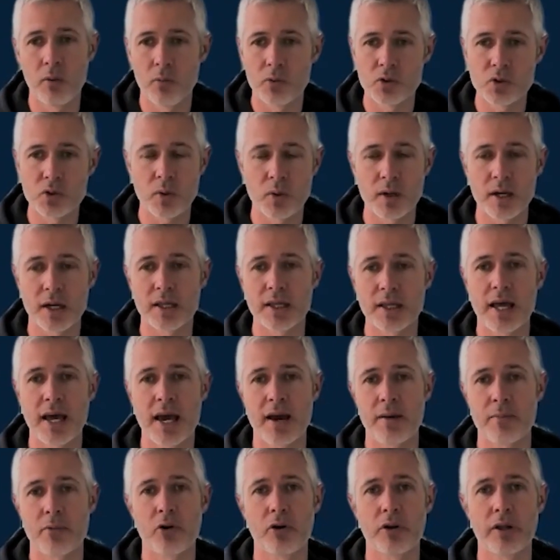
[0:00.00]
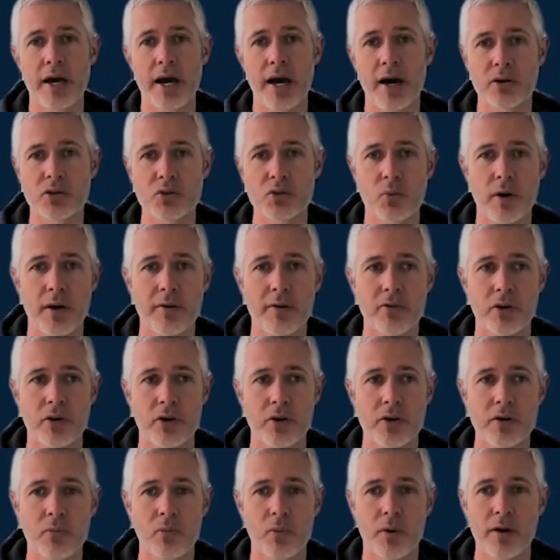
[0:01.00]
swinging the hammer in the house, whatever
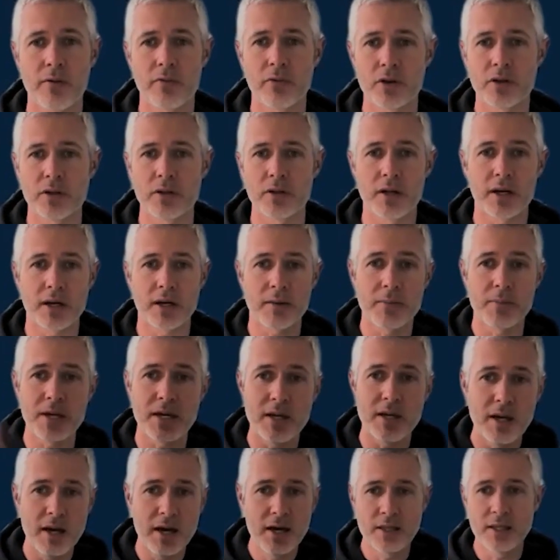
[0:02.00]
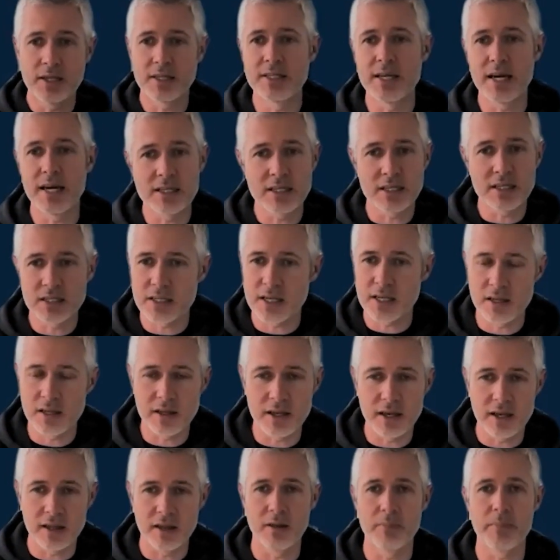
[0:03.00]
they can be the dentist
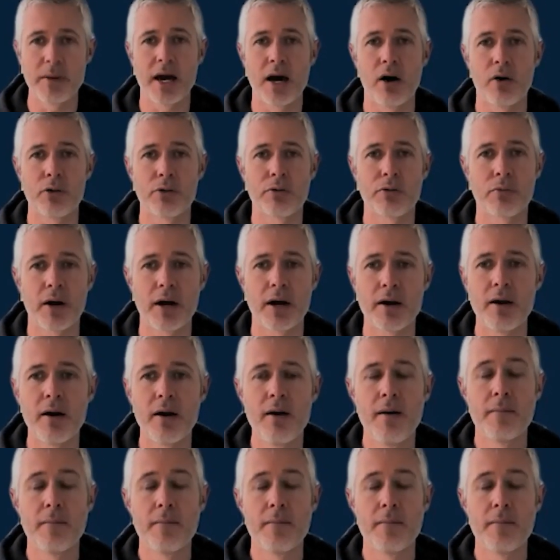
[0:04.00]
in the mouth, right?